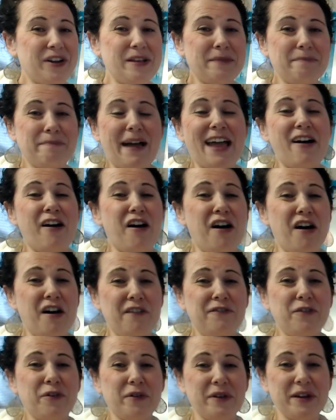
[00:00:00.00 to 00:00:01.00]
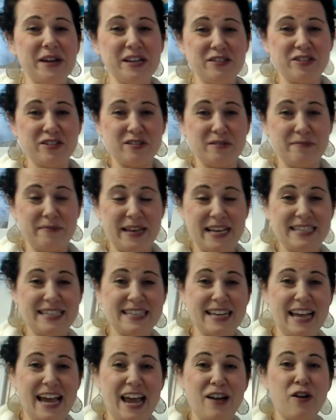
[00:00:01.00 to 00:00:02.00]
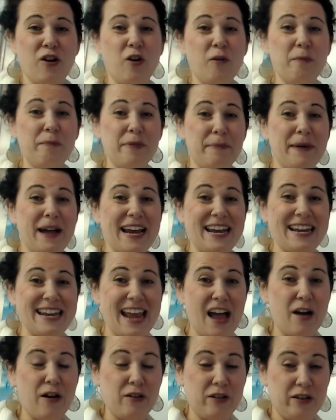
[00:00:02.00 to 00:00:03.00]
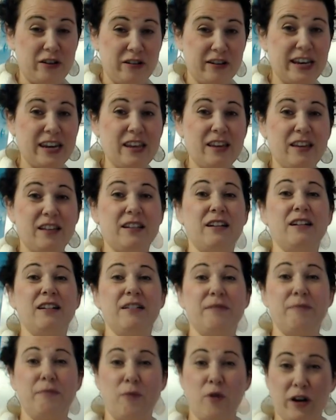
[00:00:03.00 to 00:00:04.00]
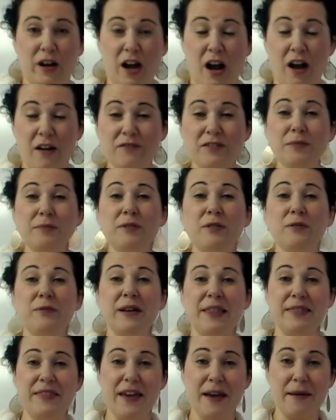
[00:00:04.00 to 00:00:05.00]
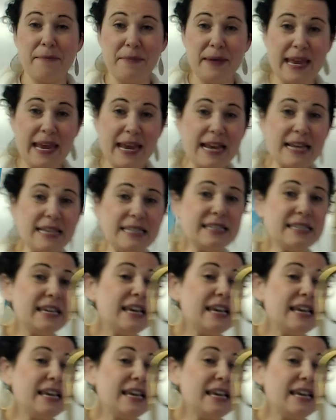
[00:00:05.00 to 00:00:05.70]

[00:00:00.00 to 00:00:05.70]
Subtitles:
by all 4 instruments. I hope by now you're getting more comfortable with that piece.